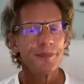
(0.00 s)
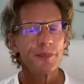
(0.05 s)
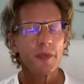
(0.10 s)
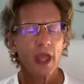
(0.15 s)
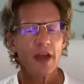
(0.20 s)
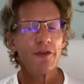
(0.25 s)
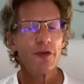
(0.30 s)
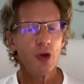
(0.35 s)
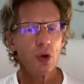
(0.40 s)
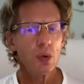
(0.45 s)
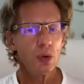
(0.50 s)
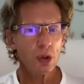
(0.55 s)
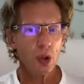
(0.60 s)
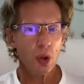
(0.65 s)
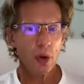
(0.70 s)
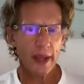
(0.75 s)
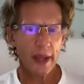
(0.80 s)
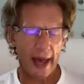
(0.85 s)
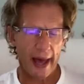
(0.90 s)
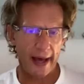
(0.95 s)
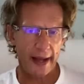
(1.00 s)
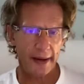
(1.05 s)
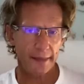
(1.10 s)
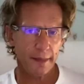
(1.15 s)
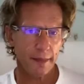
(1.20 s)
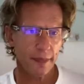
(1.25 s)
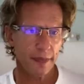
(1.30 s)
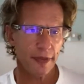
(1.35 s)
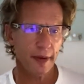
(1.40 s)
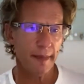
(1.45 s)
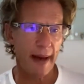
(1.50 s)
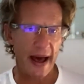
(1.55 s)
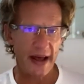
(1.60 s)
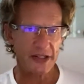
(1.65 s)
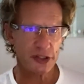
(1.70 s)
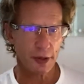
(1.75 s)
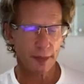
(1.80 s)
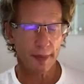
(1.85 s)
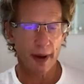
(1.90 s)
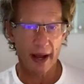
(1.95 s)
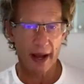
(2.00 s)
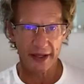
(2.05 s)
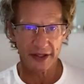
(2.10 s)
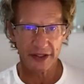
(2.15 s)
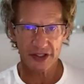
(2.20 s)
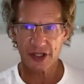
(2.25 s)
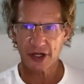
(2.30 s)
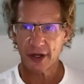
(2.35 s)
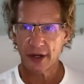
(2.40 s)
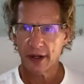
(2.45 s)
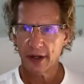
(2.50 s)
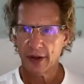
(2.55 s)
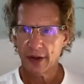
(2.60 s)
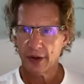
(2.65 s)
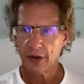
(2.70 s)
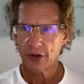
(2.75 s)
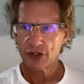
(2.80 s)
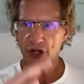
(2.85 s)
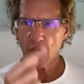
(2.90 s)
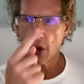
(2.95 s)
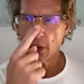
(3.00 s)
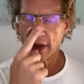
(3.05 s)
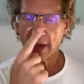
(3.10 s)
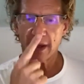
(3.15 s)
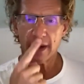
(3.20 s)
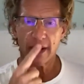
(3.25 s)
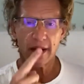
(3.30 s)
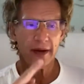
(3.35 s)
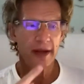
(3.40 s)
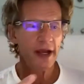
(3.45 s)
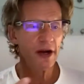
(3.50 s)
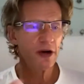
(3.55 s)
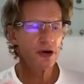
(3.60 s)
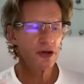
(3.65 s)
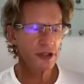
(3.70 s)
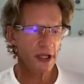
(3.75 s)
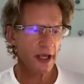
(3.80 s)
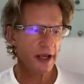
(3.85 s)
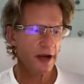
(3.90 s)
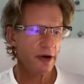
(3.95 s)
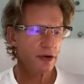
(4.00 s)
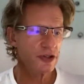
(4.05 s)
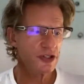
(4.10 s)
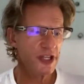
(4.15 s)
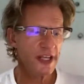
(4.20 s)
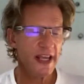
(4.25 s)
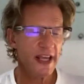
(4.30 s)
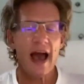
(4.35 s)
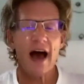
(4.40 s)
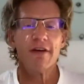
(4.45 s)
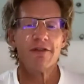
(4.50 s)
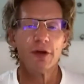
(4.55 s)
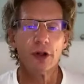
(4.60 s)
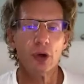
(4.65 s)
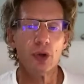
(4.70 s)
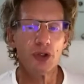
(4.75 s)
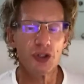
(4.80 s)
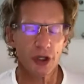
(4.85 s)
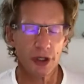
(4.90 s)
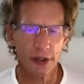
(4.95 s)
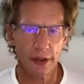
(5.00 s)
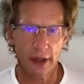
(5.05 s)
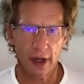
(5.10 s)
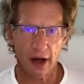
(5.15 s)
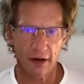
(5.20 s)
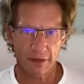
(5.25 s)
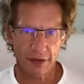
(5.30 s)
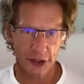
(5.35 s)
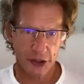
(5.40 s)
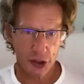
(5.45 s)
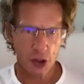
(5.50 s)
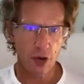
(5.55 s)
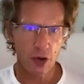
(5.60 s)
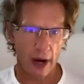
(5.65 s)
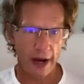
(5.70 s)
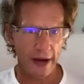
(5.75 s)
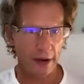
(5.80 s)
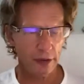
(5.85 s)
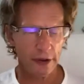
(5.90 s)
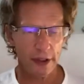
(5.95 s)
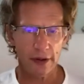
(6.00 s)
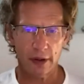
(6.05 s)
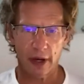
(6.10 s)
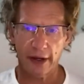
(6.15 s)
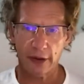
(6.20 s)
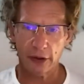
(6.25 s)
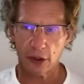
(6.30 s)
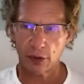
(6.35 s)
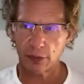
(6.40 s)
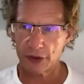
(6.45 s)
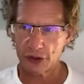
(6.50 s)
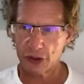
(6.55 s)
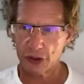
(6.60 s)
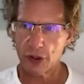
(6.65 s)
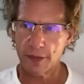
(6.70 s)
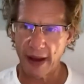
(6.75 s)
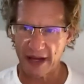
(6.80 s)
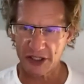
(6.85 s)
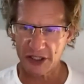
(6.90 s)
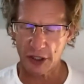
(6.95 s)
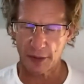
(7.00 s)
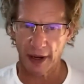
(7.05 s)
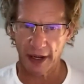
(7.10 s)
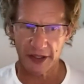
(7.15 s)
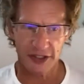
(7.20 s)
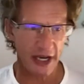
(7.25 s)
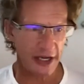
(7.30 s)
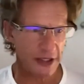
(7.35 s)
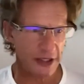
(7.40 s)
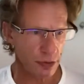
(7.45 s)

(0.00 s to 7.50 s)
If you look at the masterminds, so here's the evolution of the two. I only run two masterminds.